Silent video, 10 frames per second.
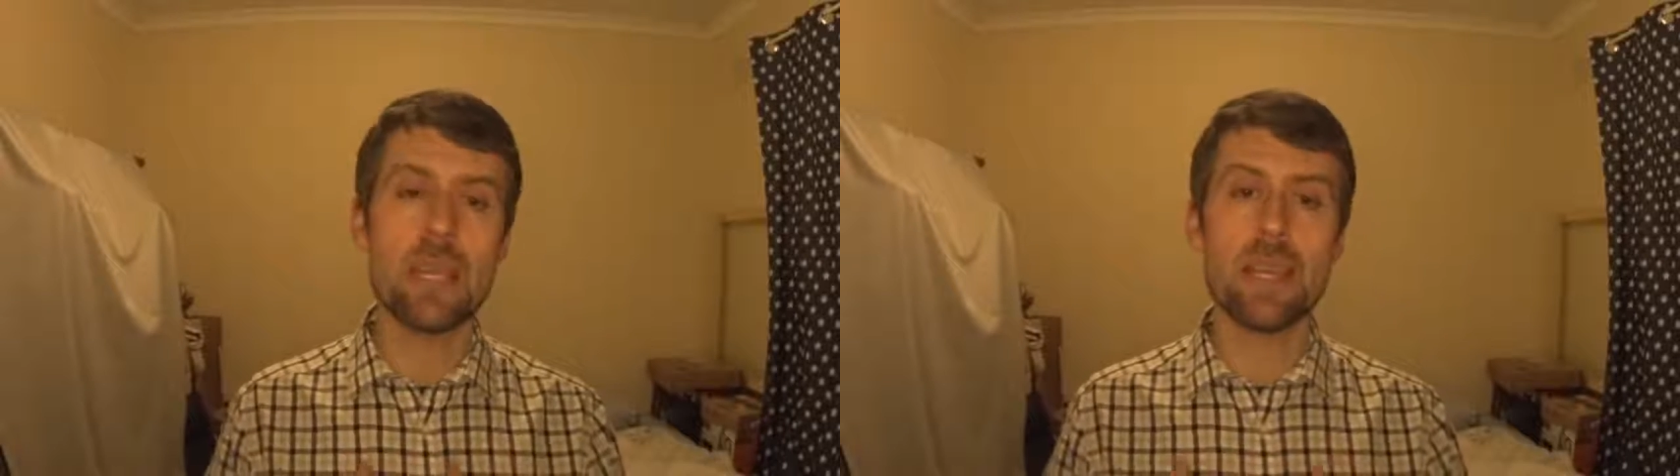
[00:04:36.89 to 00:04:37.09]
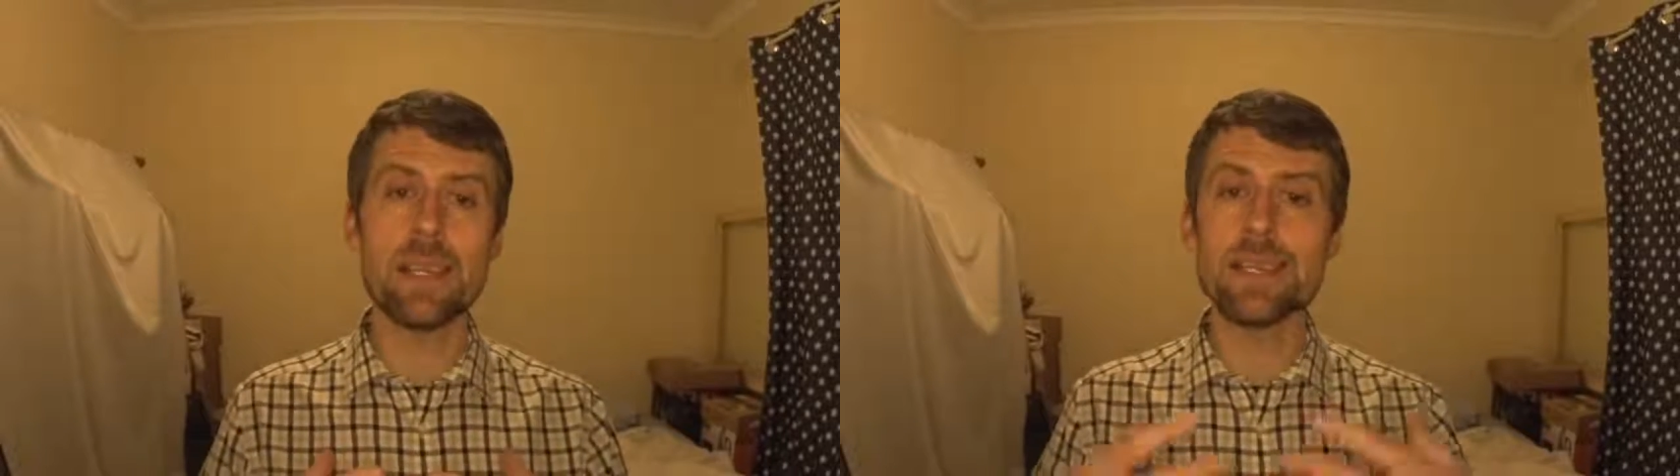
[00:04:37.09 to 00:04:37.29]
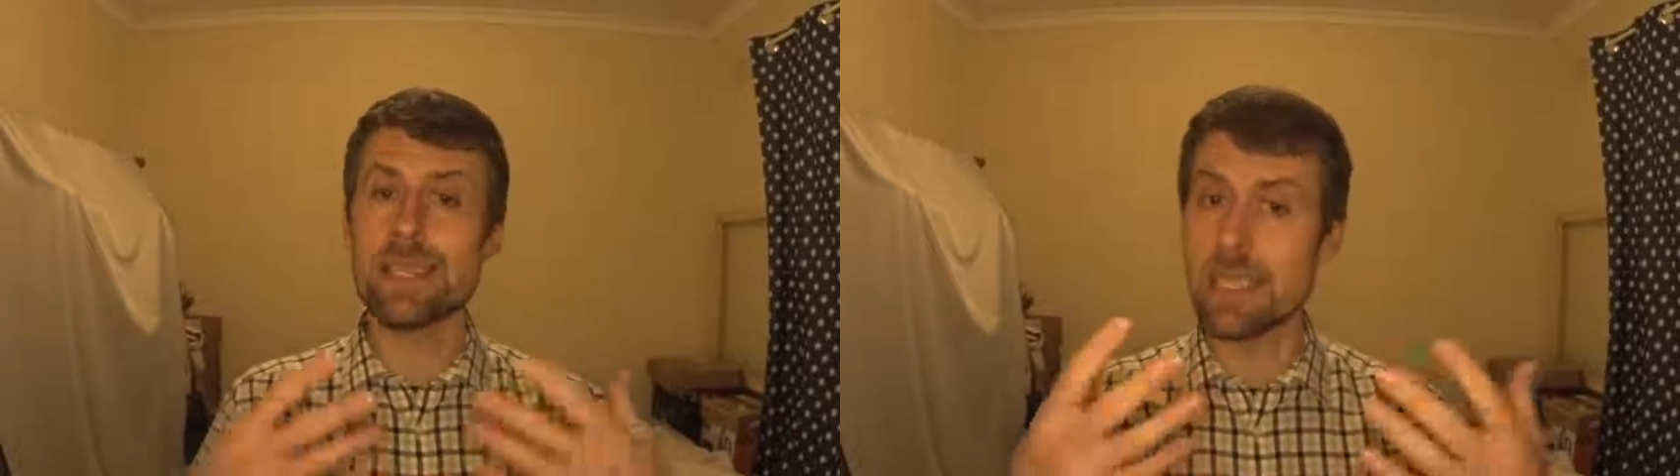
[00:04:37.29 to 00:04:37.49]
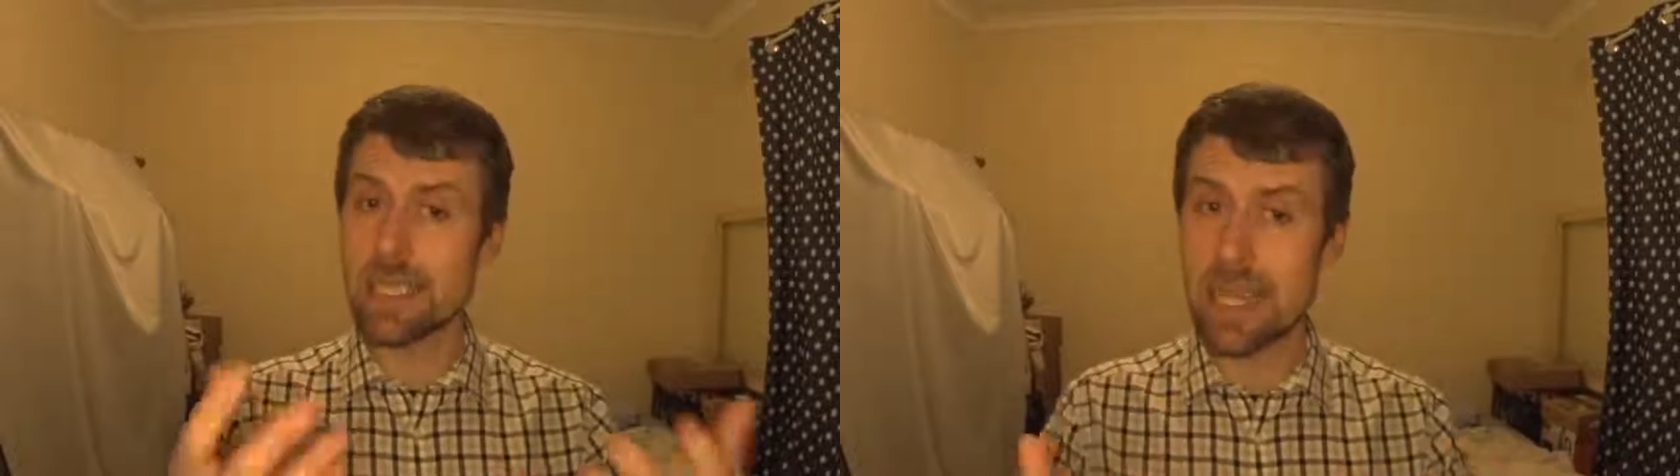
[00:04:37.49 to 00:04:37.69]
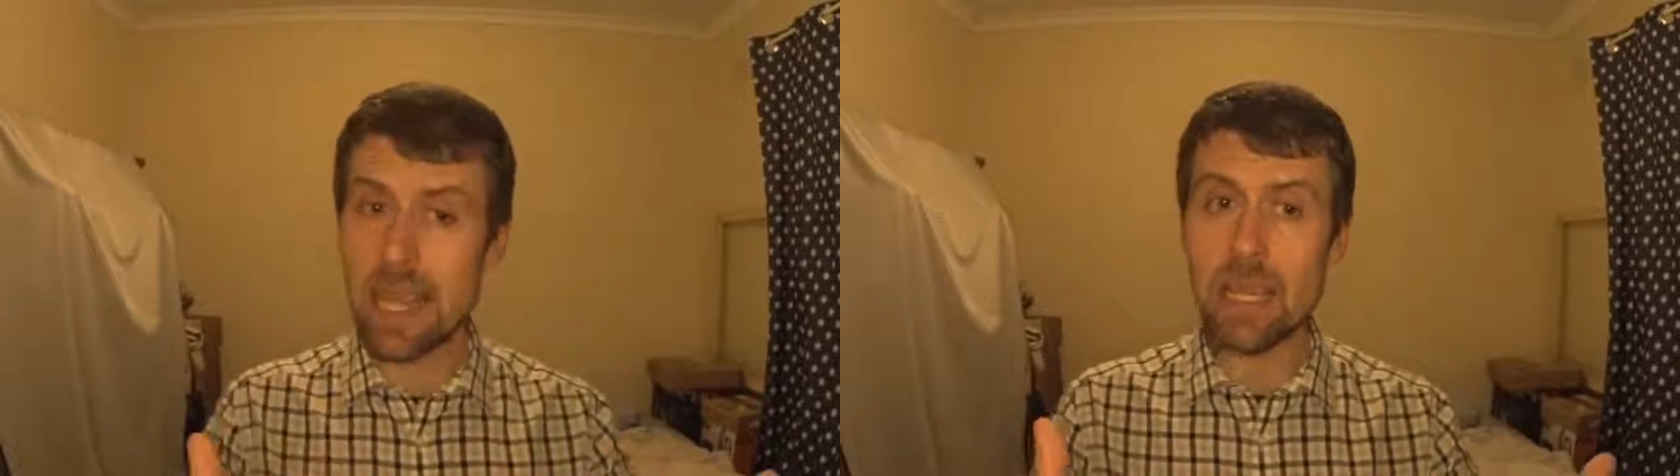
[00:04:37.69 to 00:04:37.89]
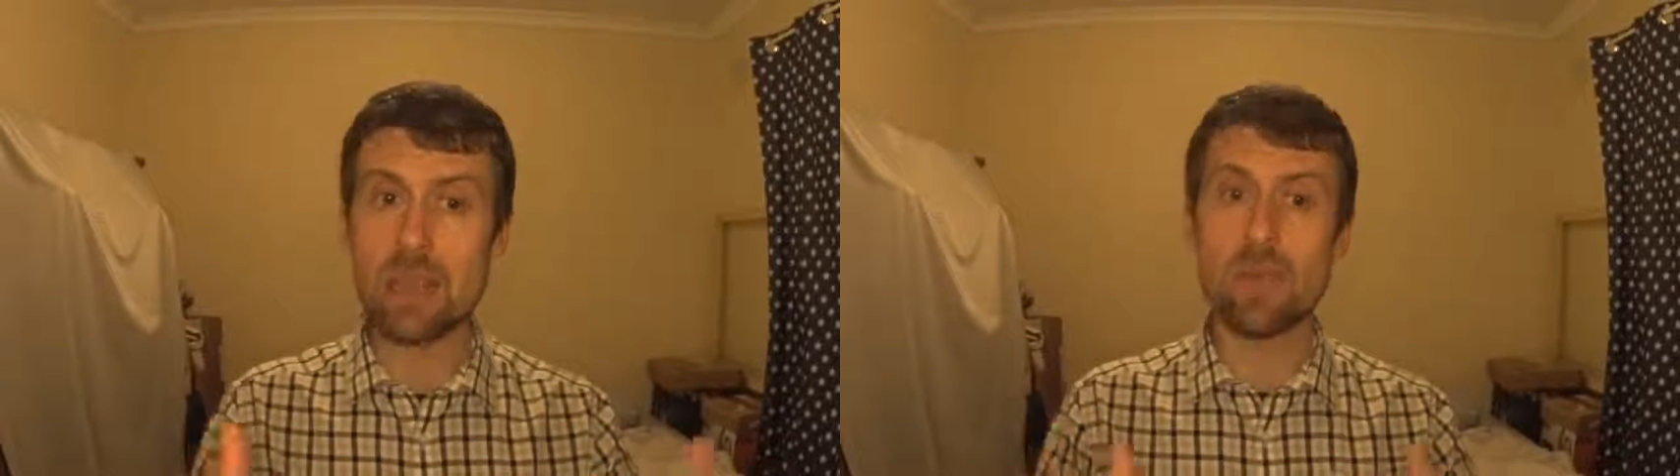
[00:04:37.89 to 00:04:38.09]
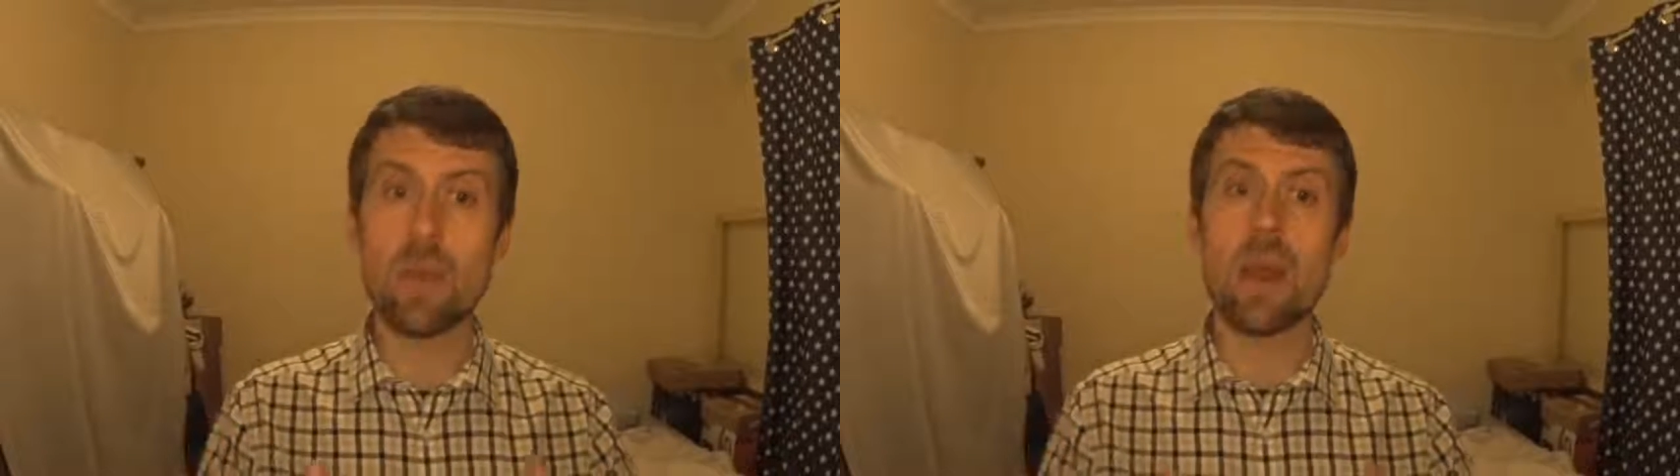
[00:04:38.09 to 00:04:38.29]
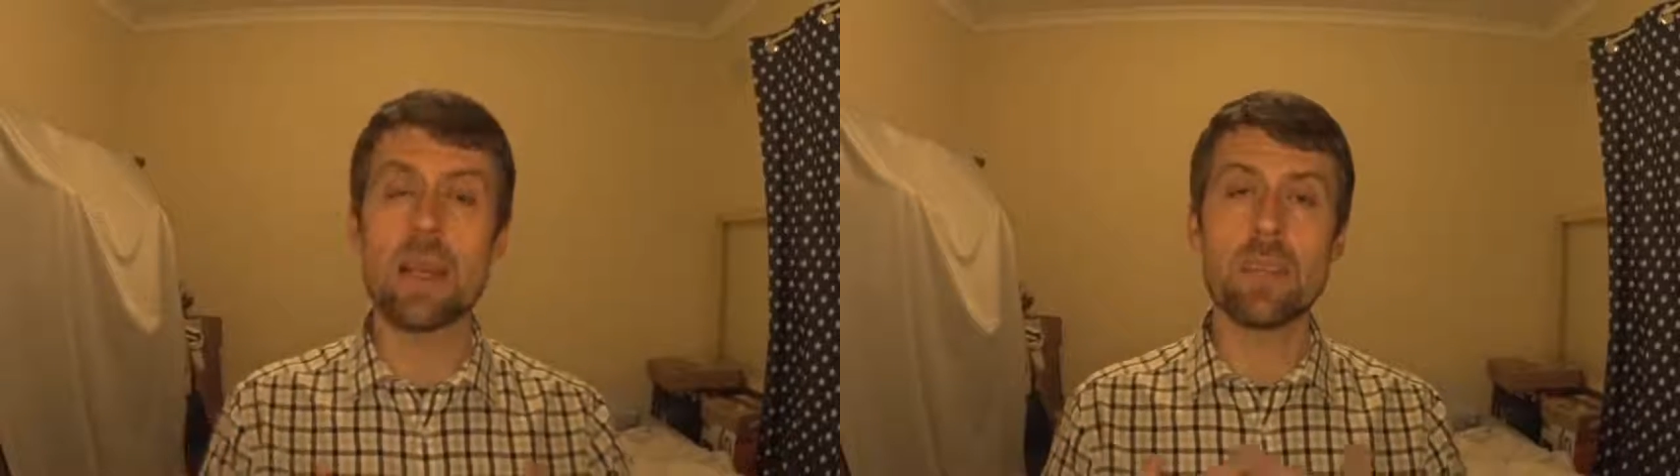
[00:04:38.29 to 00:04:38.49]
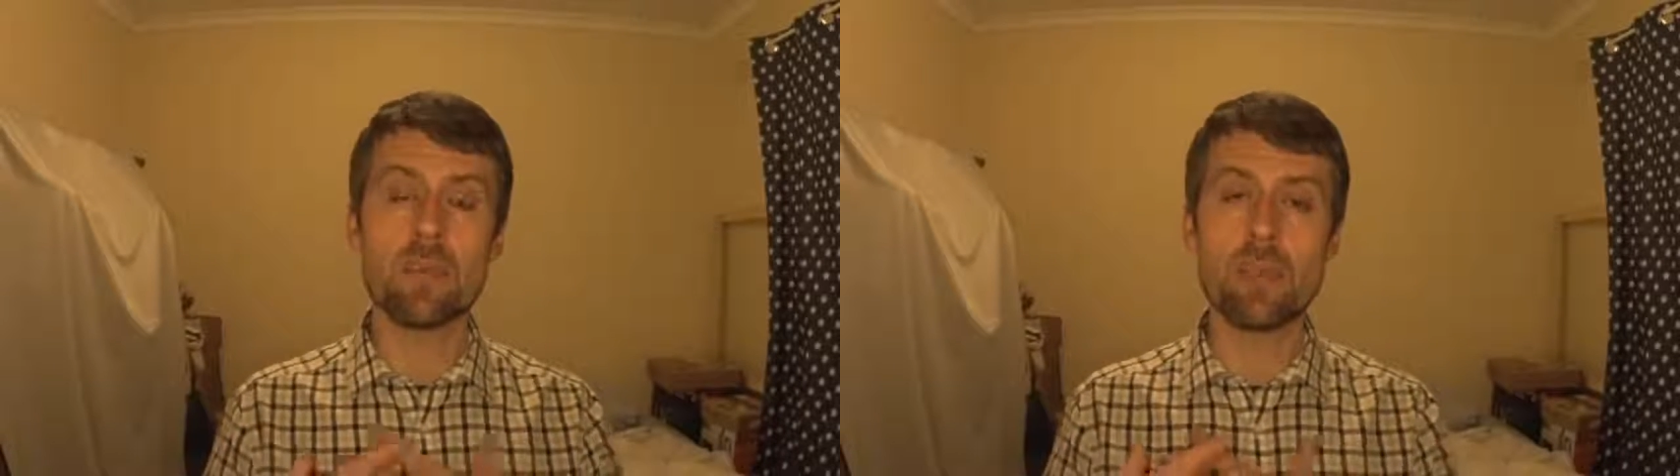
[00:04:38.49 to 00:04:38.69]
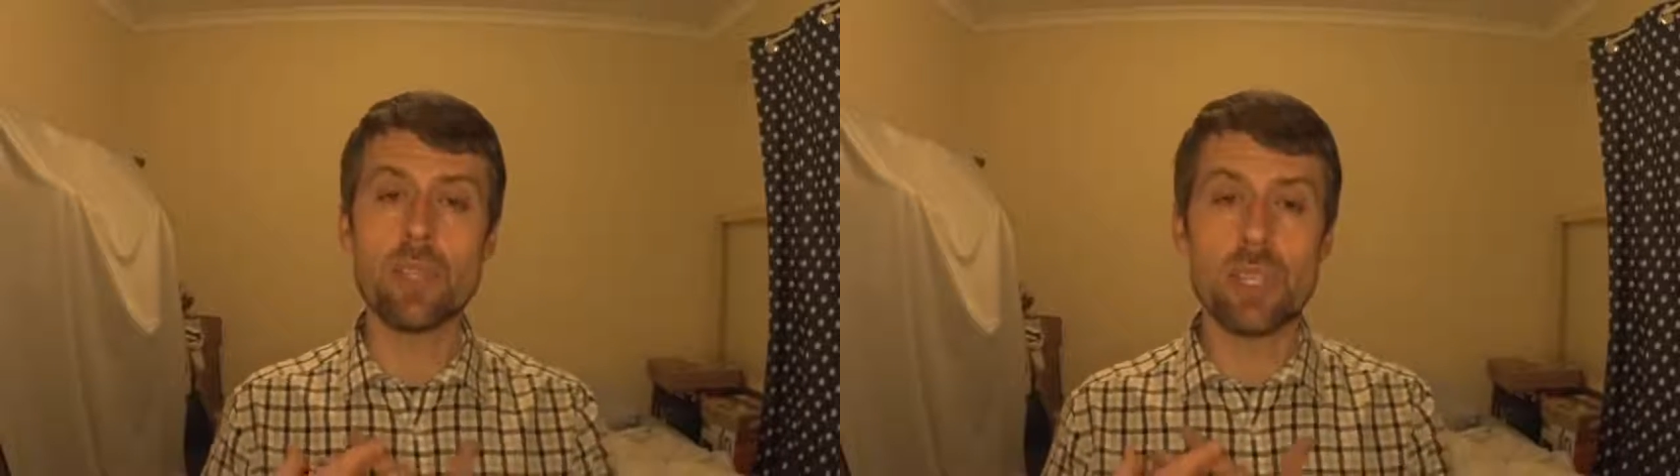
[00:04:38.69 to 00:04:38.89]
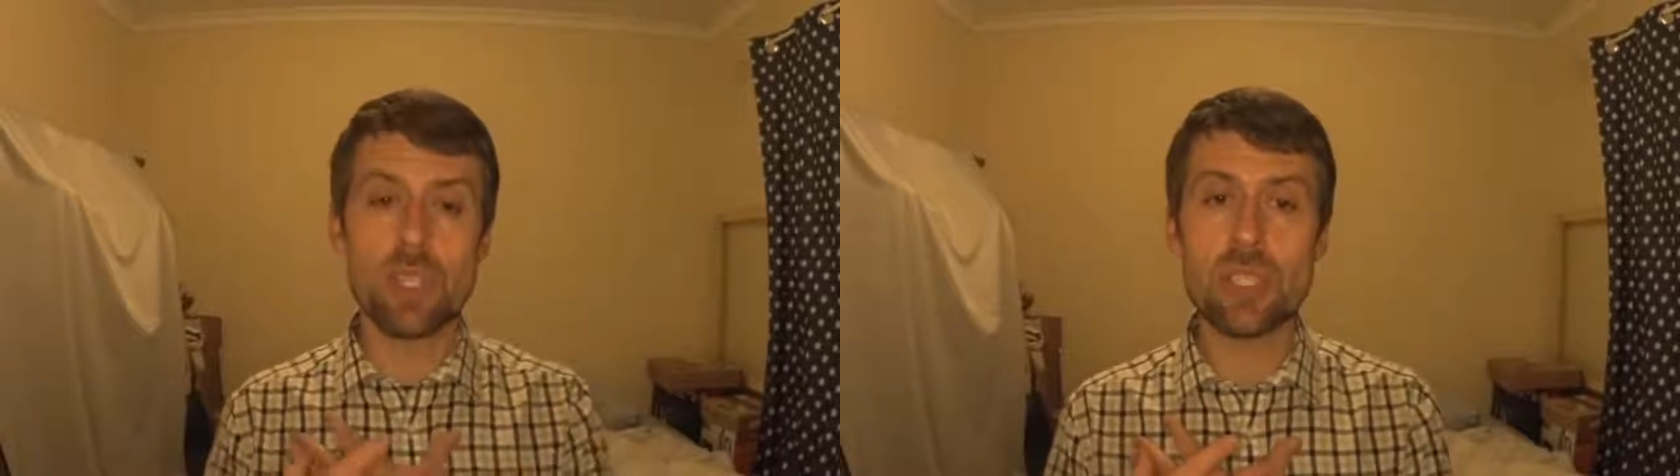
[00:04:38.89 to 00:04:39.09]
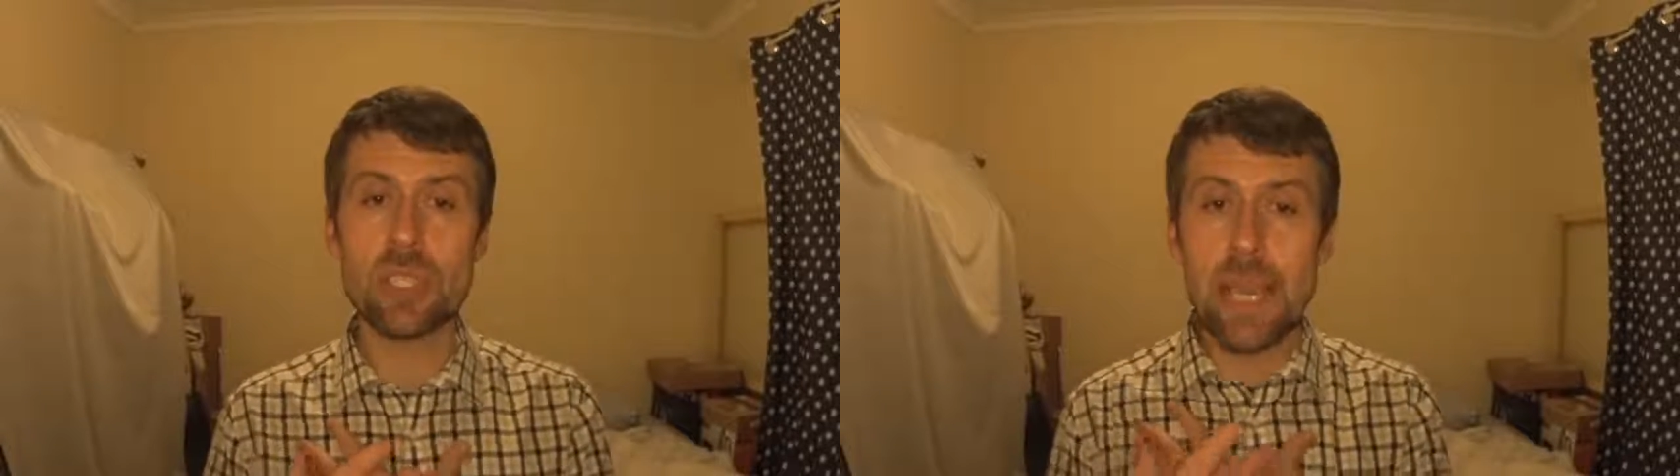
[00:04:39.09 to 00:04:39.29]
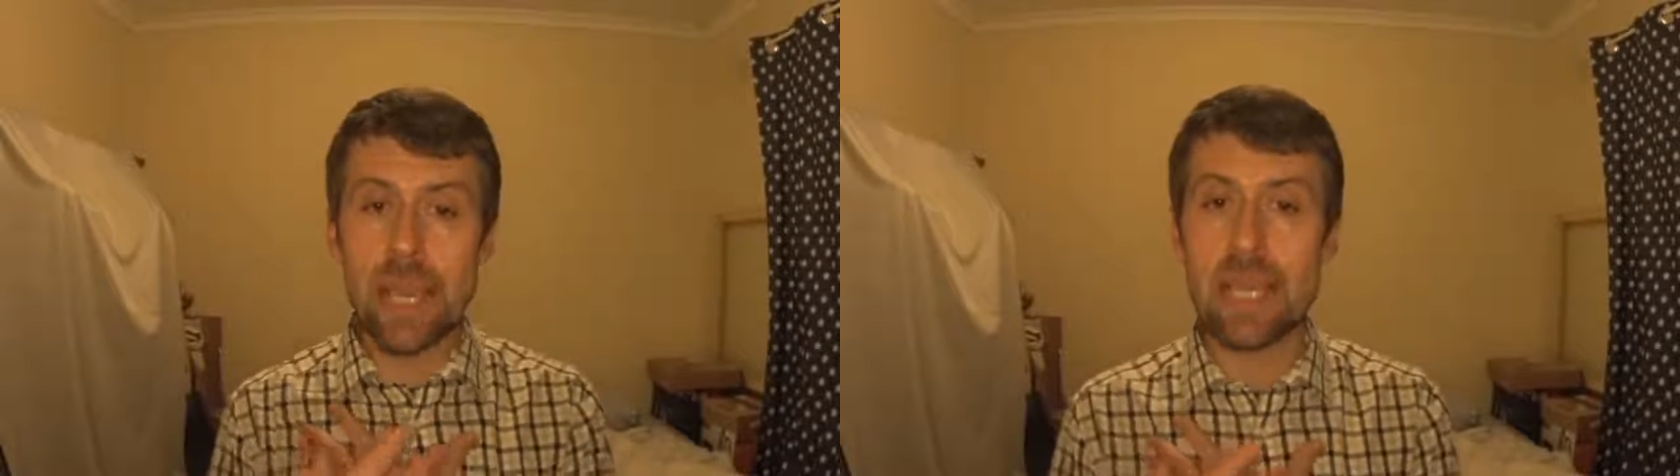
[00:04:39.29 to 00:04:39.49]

it's the second one, which is the